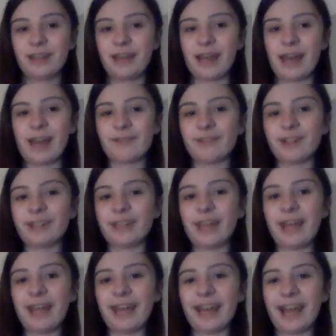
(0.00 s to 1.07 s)
Every
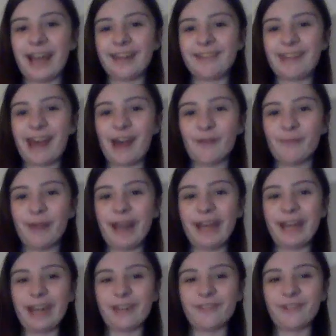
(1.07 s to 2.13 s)
day I sat
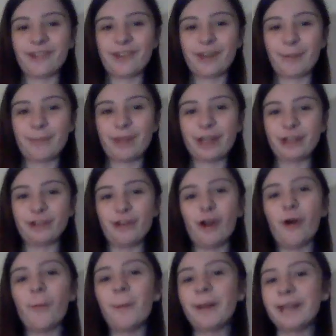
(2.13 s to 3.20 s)
waiting for something
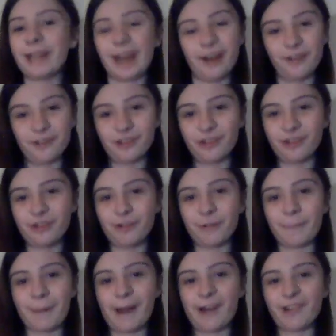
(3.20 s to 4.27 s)
nobody else
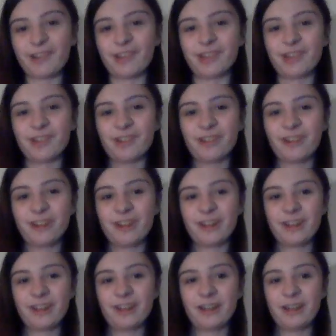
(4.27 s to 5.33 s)
knew about.
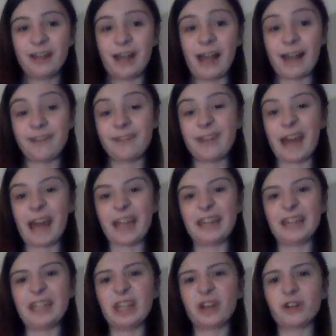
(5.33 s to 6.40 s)
I
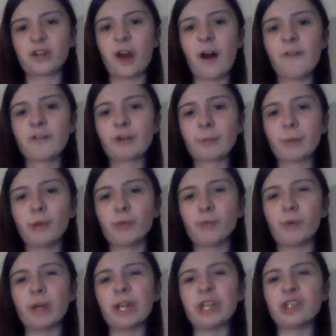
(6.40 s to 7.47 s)
sat in the
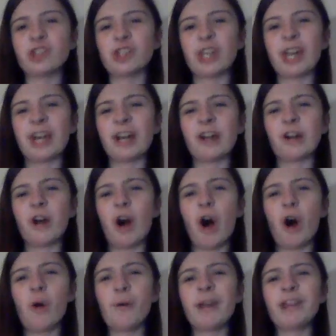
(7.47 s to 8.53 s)
uncomfortable wooden chair,
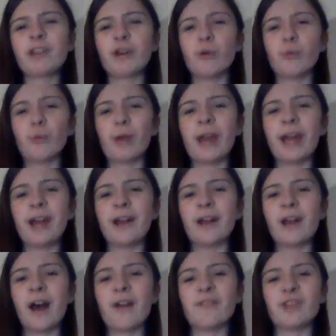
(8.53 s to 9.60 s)
always
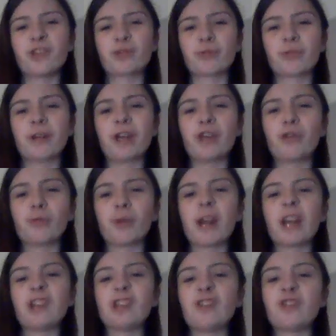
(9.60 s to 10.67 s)
aware of its creaks
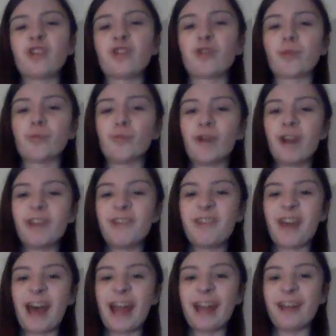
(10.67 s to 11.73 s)
when I shifted from one
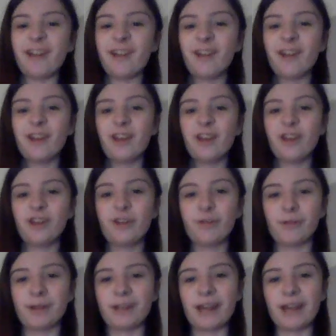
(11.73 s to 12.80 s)
side
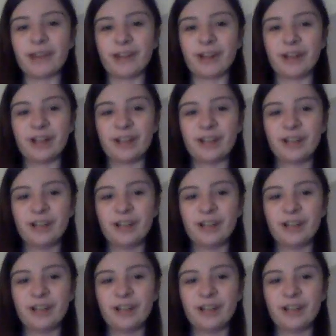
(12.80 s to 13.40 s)
to another.